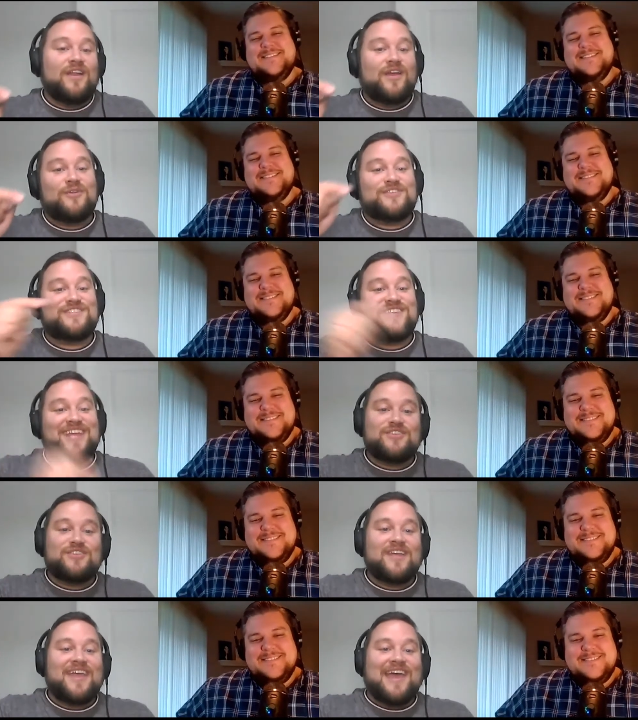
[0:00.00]
Speaker 1: to go to Steak
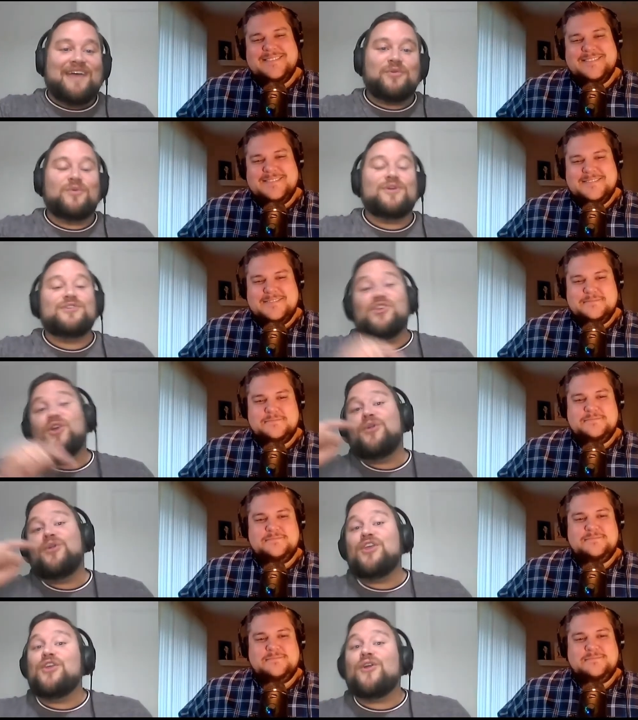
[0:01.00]
and Shake afterwards. Go
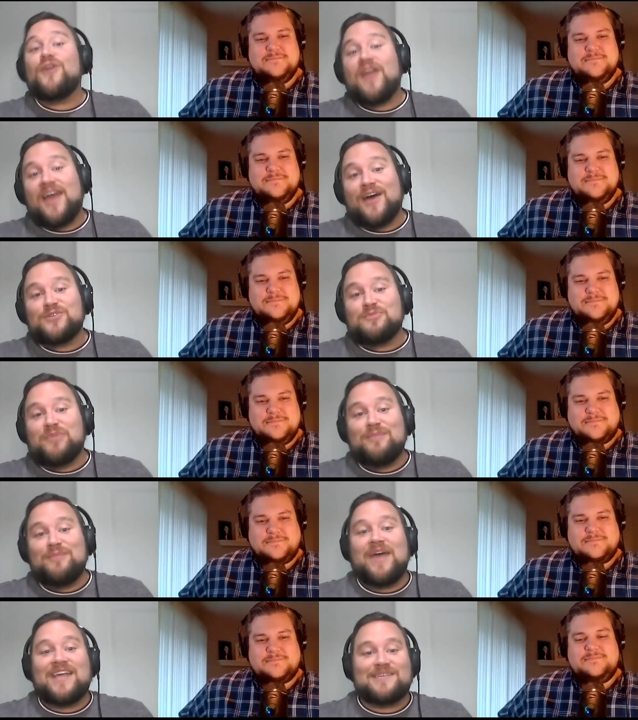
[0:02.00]
to your house,
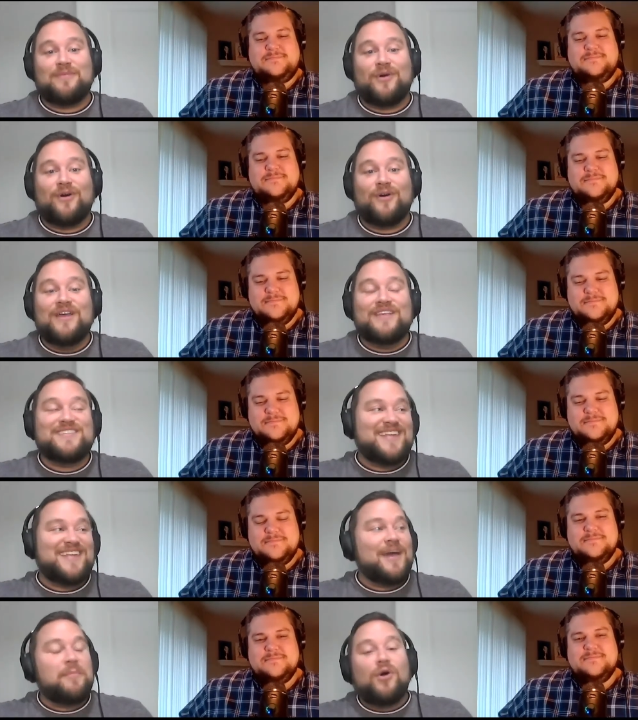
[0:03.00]
play basketball,
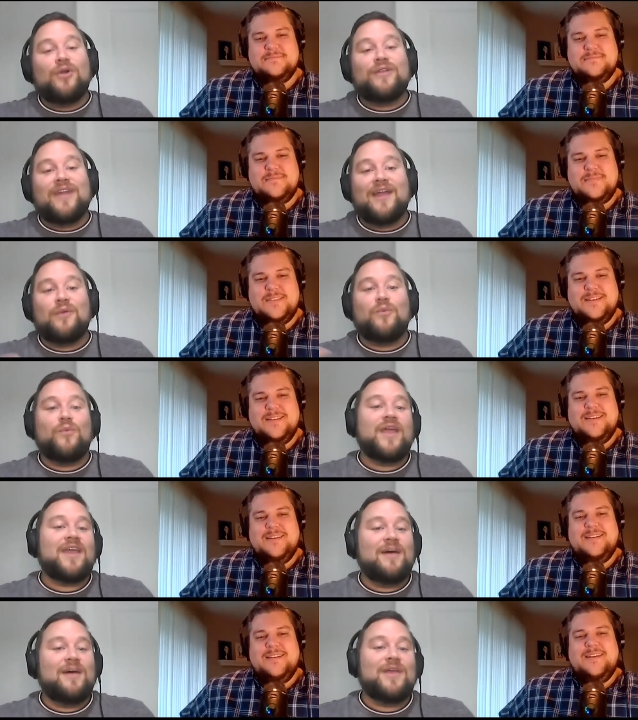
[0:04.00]
stay up all night,
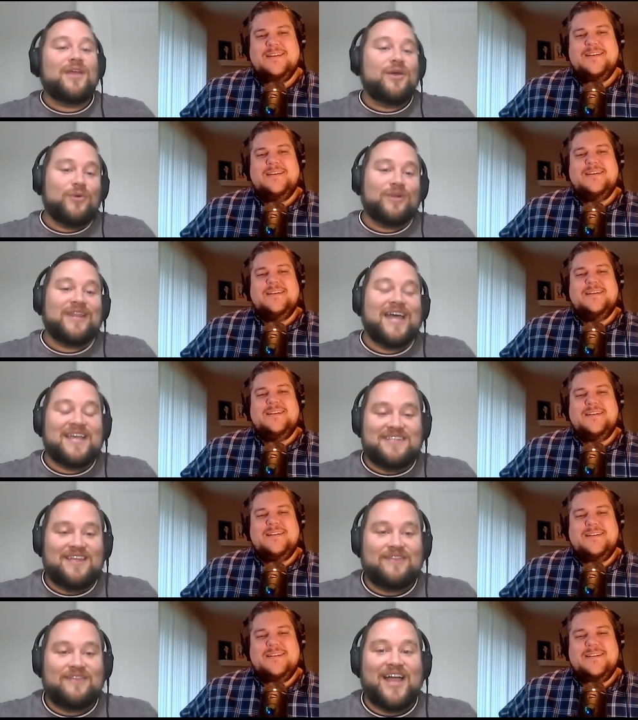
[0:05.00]
wake up, and go to our last
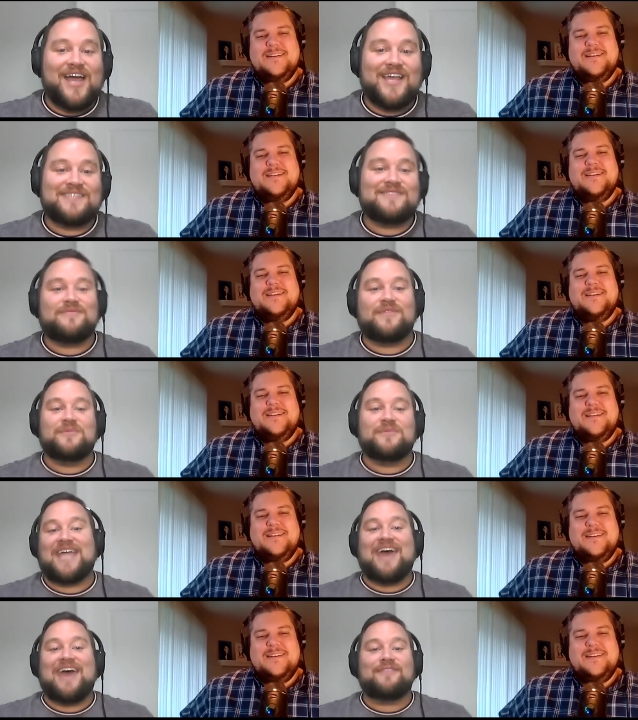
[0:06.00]
day of class that was
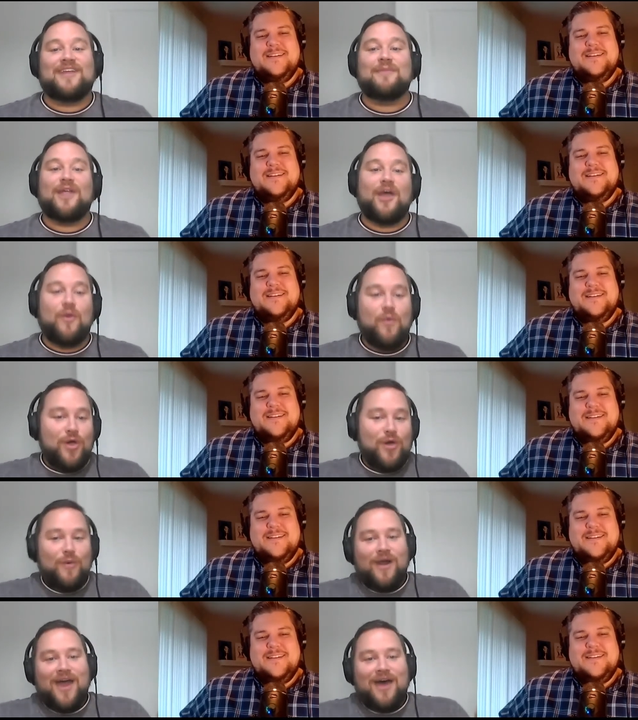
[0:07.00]
a half day, and be like,
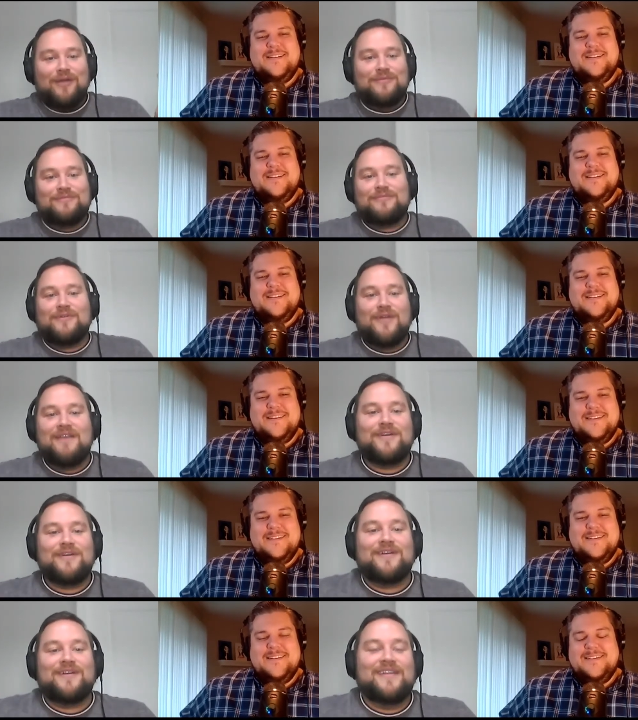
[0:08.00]
"Woo, we're out
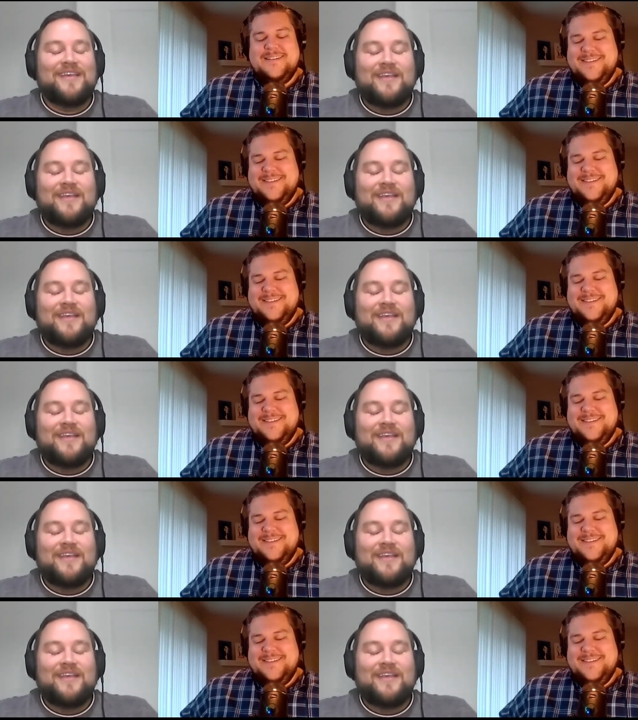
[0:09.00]
forever."